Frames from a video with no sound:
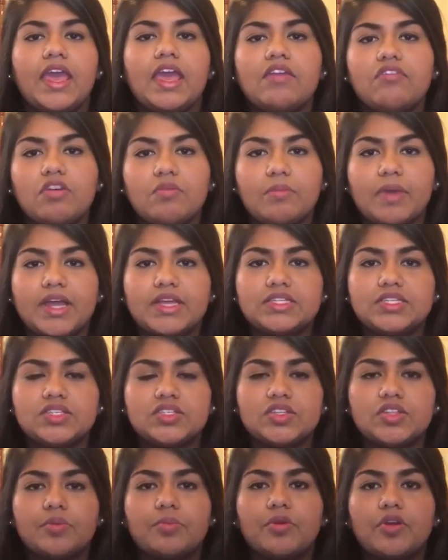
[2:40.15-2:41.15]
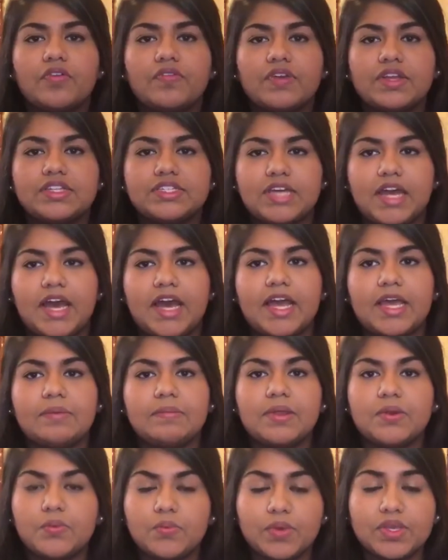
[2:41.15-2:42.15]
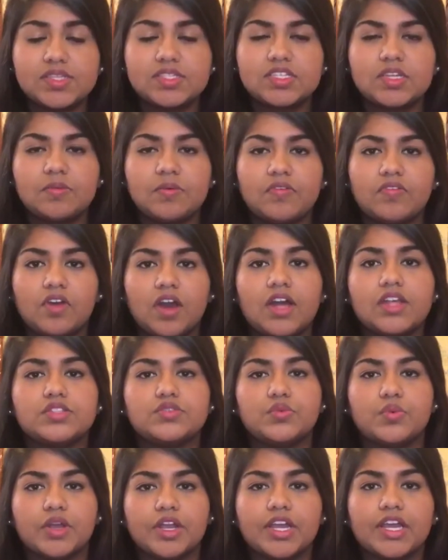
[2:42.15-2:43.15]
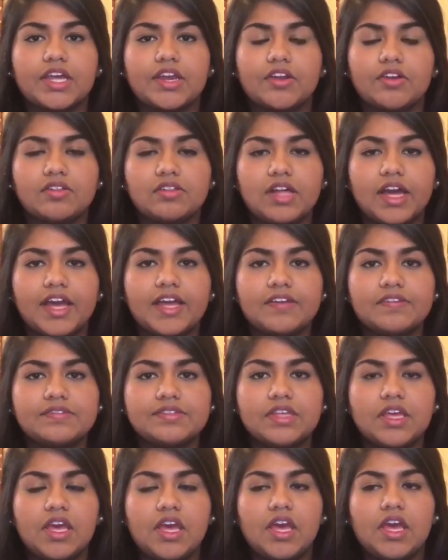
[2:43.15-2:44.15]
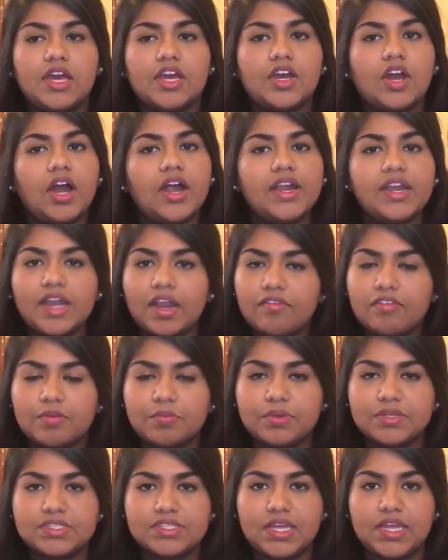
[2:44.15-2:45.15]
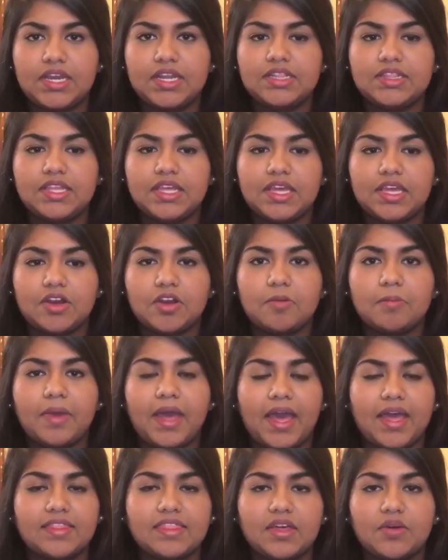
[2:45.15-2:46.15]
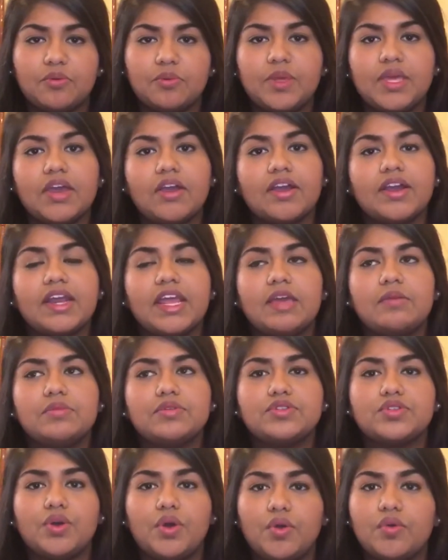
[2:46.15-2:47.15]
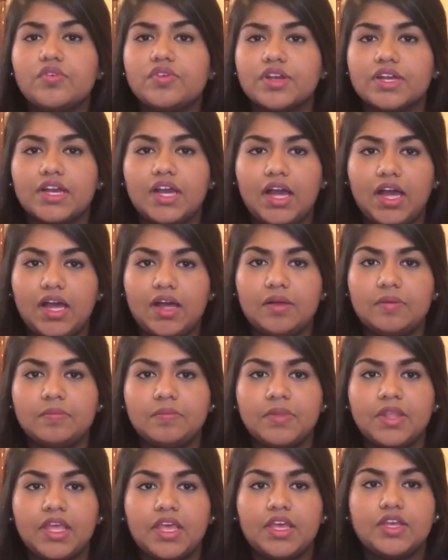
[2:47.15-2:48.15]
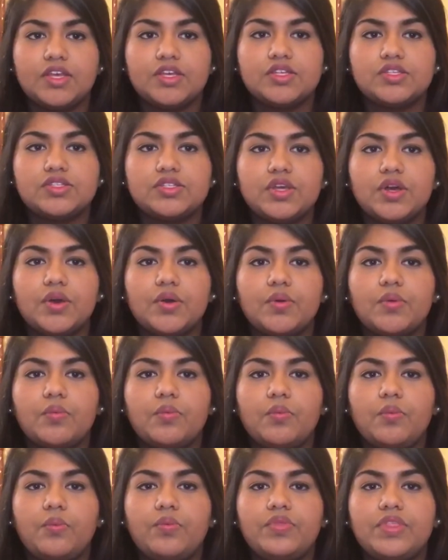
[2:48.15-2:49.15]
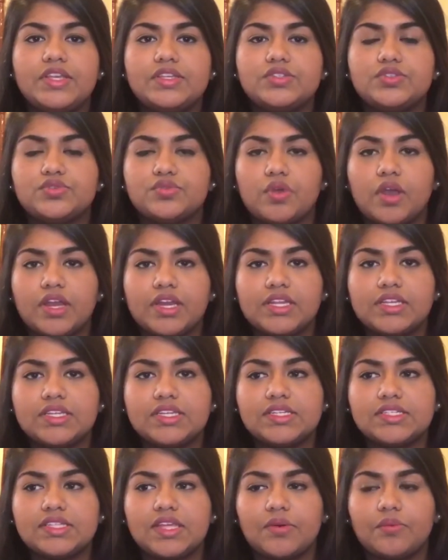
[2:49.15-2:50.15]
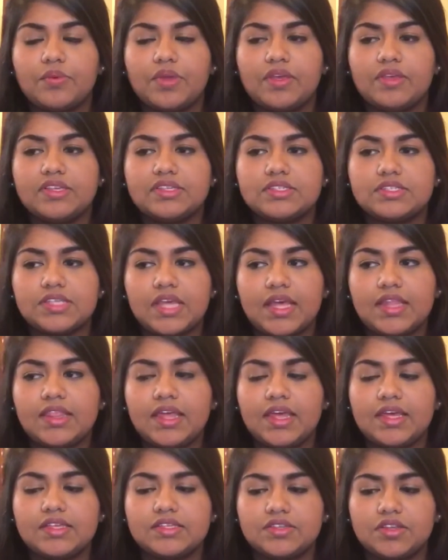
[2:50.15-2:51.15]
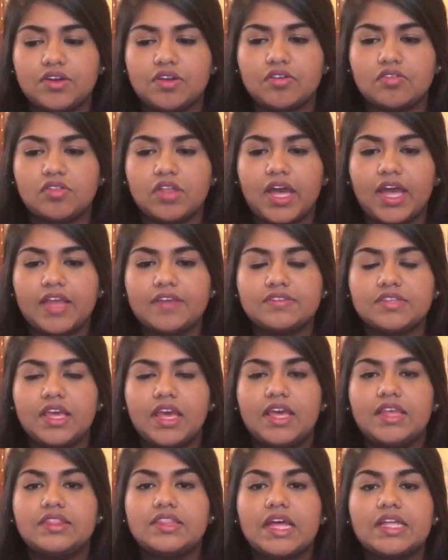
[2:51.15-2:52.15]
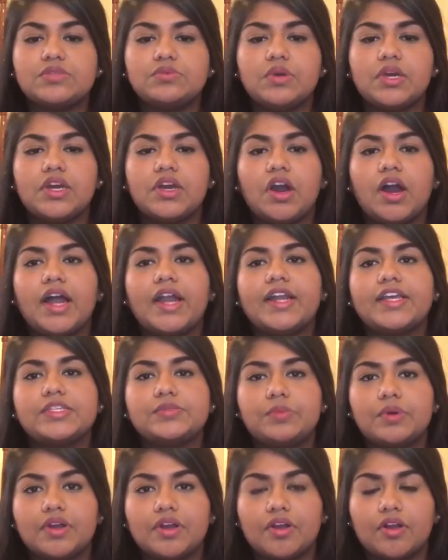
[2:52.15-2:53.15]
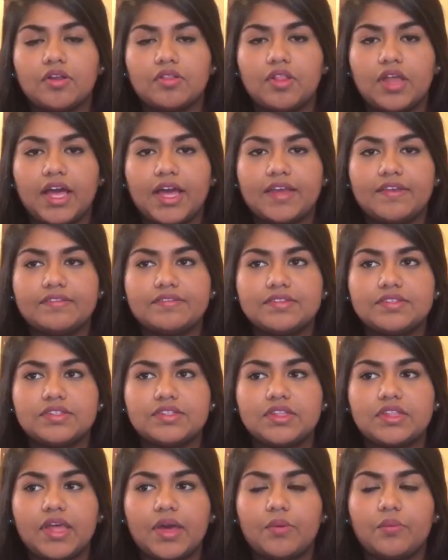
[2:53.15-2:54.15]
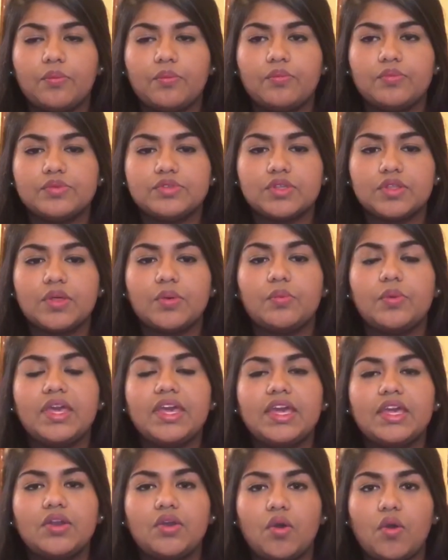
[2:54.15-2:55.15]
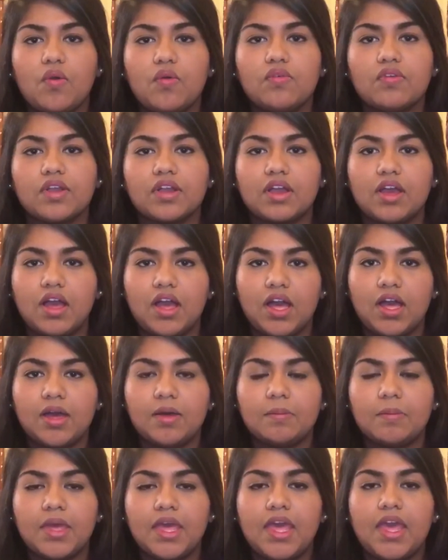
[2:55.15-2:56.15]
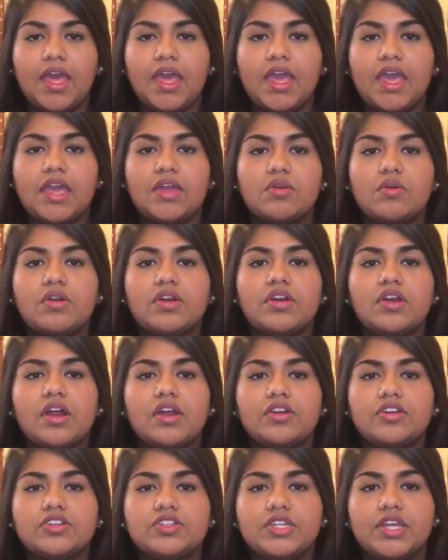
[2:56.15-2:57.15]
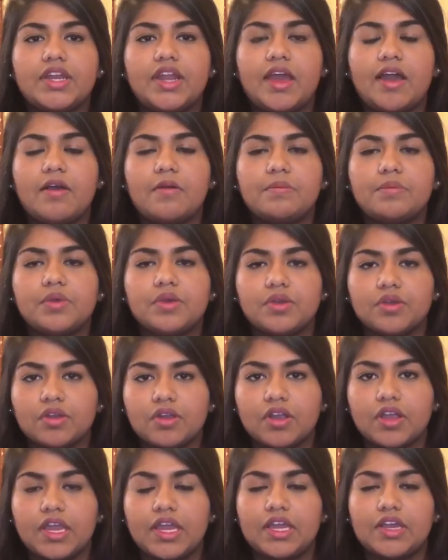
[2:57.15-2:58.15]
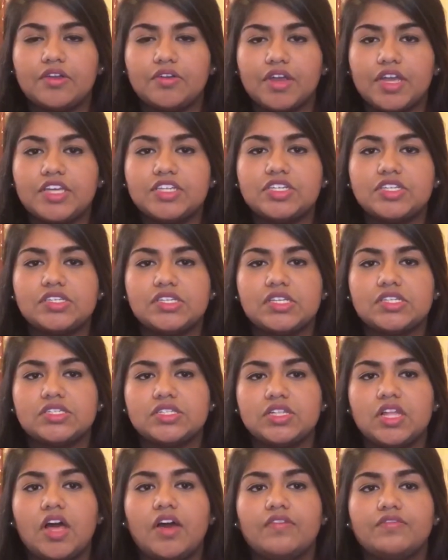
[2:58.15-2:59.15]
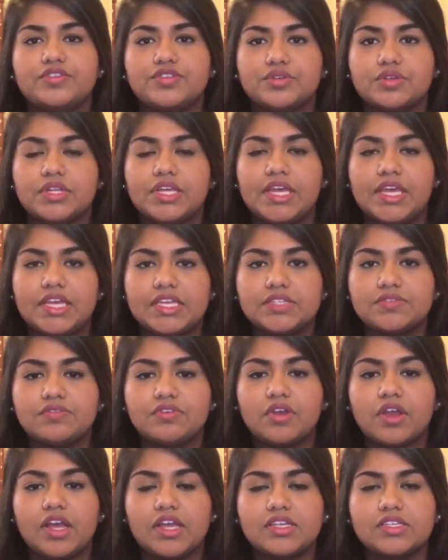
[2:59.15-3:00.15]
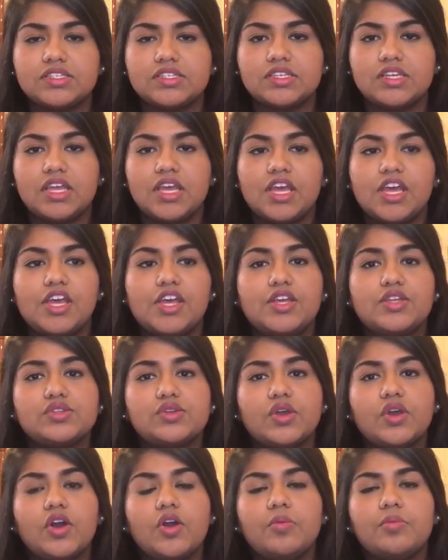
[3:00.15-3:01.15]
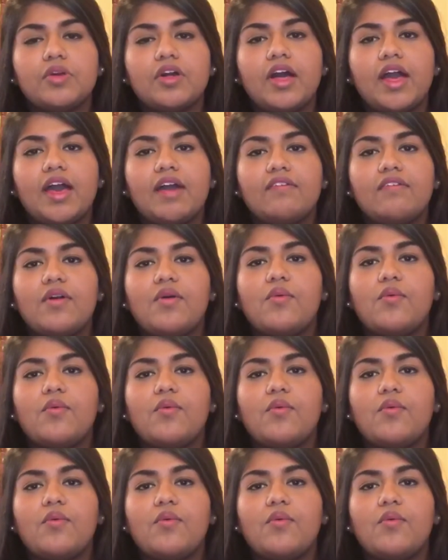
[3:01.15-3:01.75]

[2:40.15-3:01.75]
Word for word: It reminds us of the perfect time and wisdom of God's work in our lives. God never puts anything in our path that we aren't able to overcome. So this drunkenness that we said that is in our lives that's what god has put in our lives that so that we can overcome in order to understand how pure and gracious his love truly is for us so i hope y'all have a